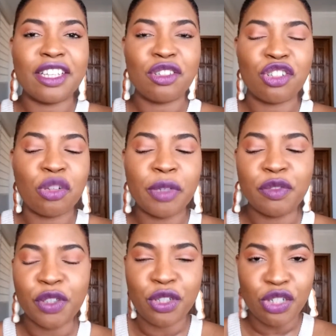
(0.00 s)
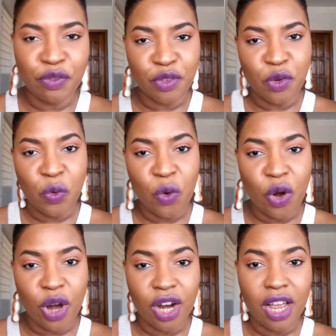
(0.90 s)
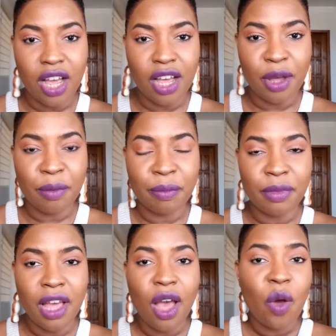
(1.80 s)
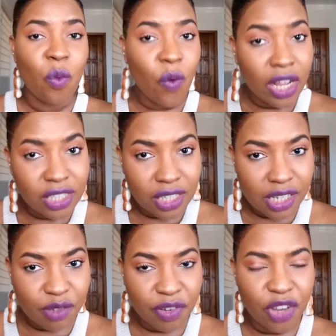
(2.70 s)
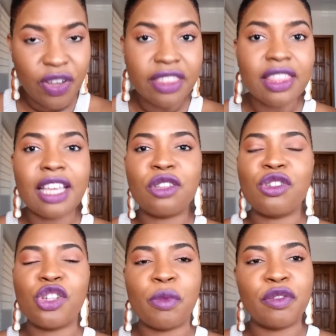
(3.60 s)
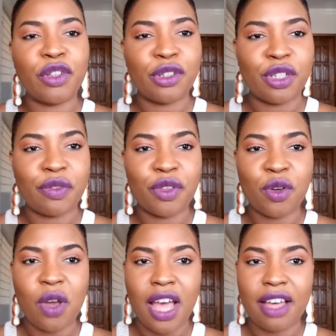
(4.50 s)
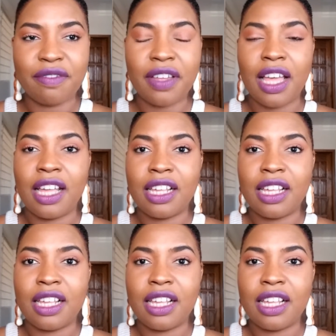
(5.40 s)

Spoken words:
Thank you so much for those of you who are watching this video, and thank you so much for those of you who have